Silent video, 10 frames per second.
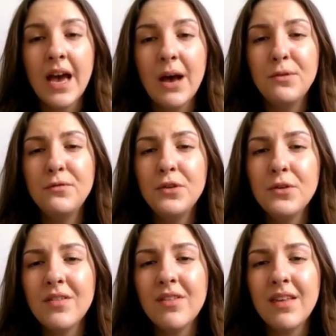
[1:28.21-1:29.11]
However,
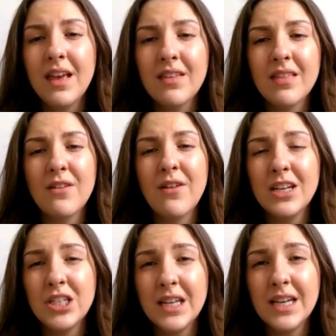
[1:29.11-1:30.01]
you can see that they're
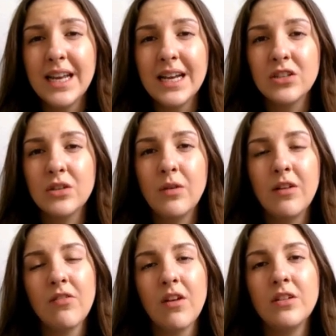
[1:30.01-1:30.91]
actually connected by
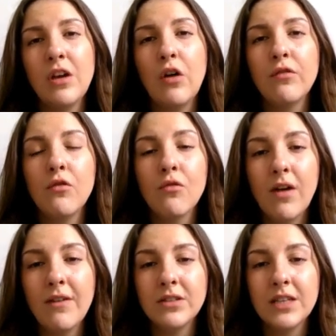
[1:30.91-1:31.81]
this idea of
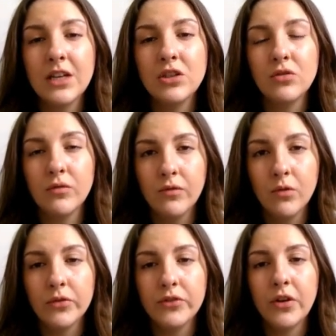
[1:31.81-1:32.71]
gravitational
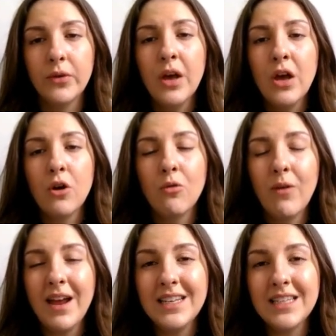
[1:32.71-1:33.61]
force. So
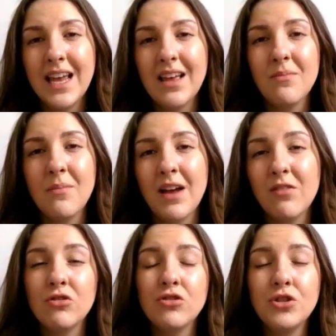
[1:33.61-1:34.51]
weight is
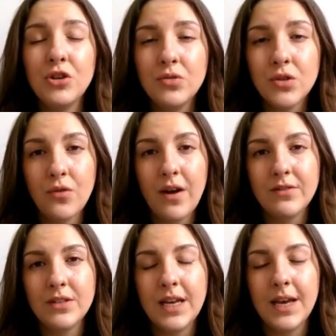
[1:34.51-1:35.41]
mass due to
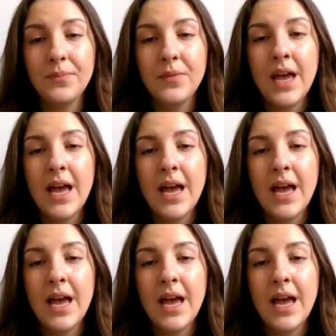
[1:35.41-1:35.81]
gravity.